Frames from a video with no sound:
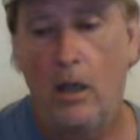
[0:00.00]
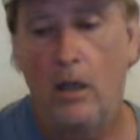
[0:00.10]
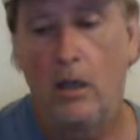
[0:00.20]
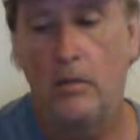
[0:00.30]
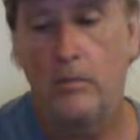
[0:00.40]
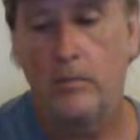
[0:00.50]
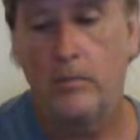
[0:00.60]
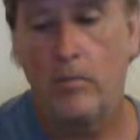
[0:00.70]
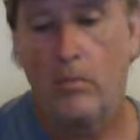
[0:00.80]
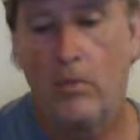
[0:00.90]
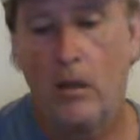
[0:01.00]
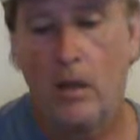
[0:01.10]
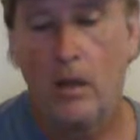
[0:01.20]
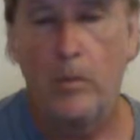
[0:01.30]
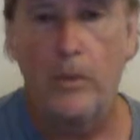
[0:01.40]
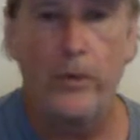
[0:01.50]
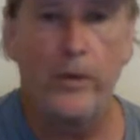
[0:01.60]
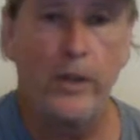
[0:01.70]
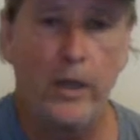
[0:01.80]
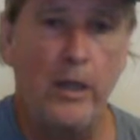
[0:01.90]
But
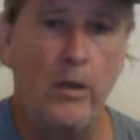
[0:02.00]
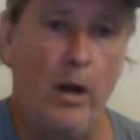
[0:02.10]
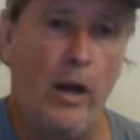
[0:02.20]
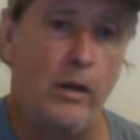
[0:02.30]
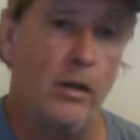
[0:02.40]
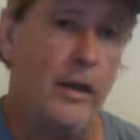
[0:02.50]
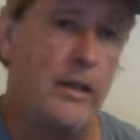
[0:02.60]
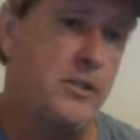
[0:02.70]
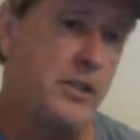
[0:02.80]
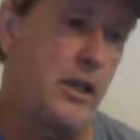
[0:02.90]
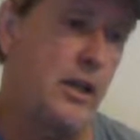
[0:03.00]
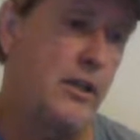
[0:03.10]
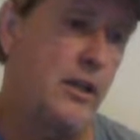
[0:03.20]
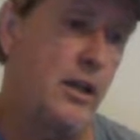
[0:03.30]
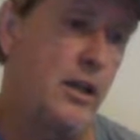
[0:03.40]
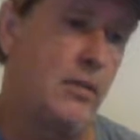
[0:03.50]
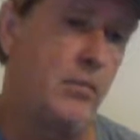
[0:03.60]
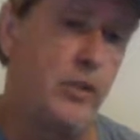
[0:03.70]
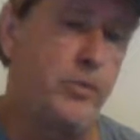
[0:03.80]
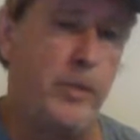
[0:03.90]
for the indie writer, like I said,
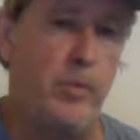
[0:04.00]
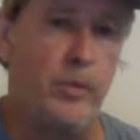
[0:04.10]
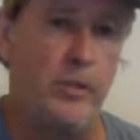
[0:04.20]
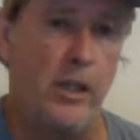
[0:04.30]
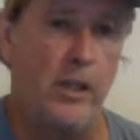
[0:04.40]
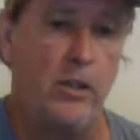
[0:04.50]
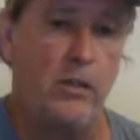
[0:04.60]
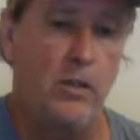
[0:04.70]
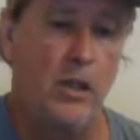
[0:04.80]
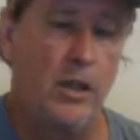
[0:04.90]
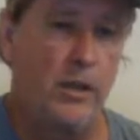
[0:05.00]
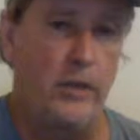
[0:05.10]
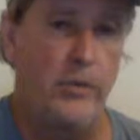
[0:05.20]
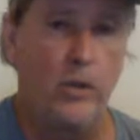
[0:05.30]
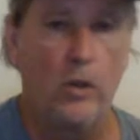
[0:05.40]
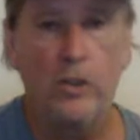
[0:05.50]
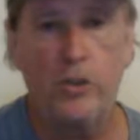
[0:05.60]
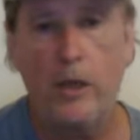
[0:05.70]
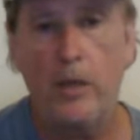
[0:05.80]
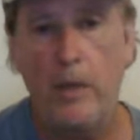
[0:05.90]
most people will tell you that if you're going
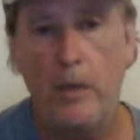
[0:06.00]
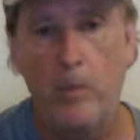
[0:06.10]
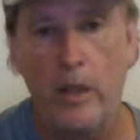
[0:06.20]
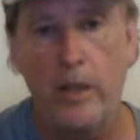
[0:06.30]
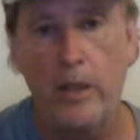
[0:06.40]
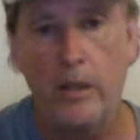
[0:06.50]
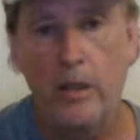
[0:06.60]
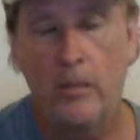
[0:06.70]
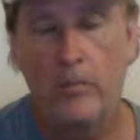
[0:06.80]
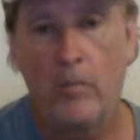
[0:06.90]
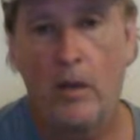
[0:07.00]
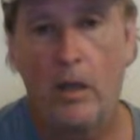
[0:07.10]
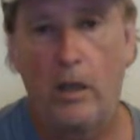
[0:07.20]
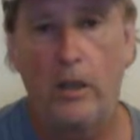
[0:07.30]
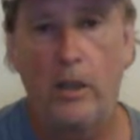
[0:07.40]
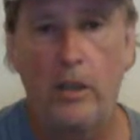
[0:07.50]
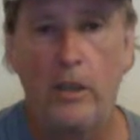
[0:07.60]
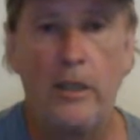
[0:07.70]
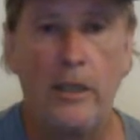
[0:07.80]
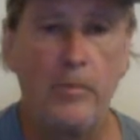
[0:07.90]
to try to make money,
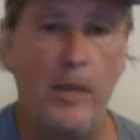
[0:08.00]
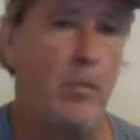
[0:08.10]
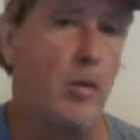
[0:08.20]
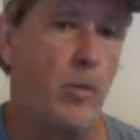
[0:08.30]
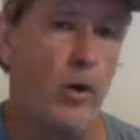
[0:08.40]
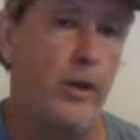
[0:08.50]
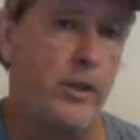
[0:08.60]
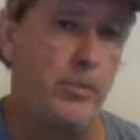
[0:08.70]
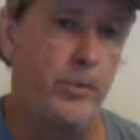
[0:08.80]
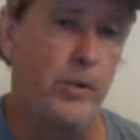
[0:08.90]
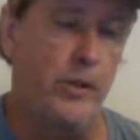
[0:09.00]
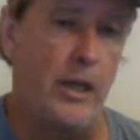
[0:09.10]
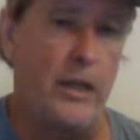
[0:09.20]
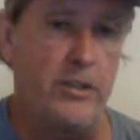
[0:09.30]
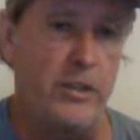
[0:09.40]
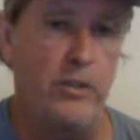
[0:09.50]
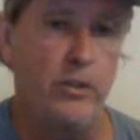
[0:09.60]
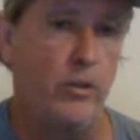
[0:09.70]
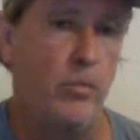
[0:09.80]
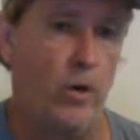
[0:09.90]
you need to be able to market the book, and it's
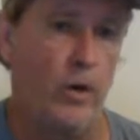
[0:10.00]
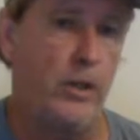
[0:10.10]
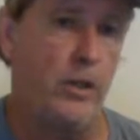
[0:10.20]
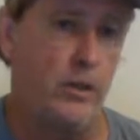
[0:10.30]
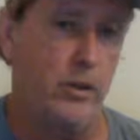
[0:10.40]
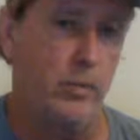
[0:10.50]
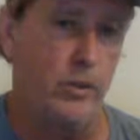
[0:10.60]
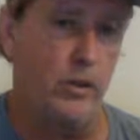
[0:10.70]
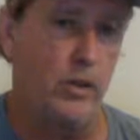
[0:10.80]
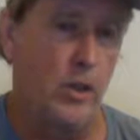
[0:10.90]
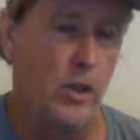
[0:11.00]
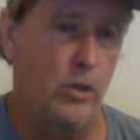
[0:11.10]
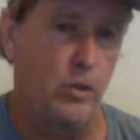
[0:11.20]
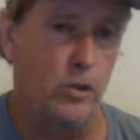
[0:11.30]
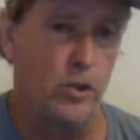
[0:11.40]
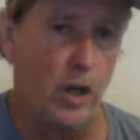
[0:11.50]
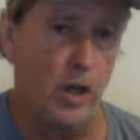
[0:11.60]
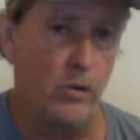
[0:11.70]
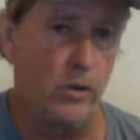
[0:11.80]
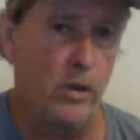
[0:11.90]
easier to market the book to a
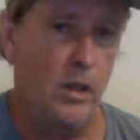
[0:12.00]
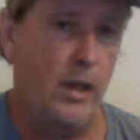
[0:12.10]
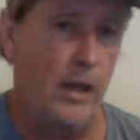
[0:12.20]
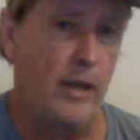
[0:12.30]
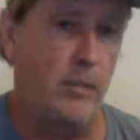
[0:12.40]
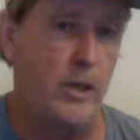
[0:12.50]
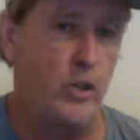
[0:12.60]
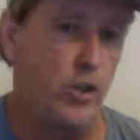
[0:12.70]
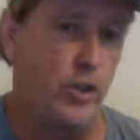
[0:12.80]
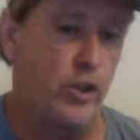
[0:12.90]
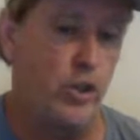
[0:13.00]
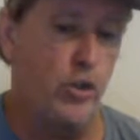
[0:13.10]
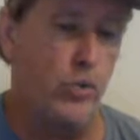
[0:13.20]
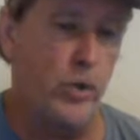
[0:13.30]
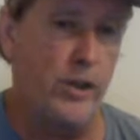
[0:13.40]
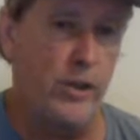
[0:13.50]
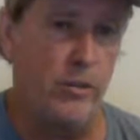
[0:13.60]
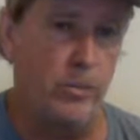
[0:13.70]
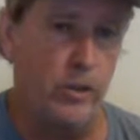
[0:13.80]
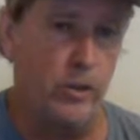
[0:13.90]
genre and make sure that you've written
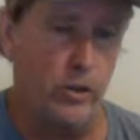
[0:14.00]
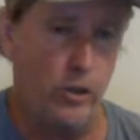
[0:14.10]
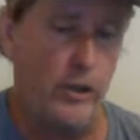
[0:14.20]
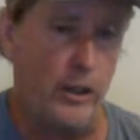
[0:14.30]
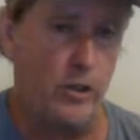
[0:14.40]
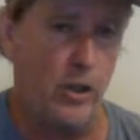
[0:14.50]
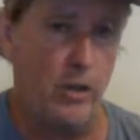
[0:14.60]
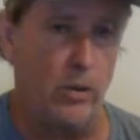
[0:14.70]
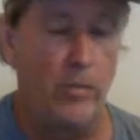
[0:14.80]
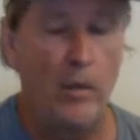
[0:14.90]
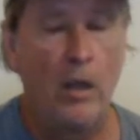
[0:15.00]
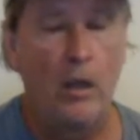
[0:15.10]
the book to that genre.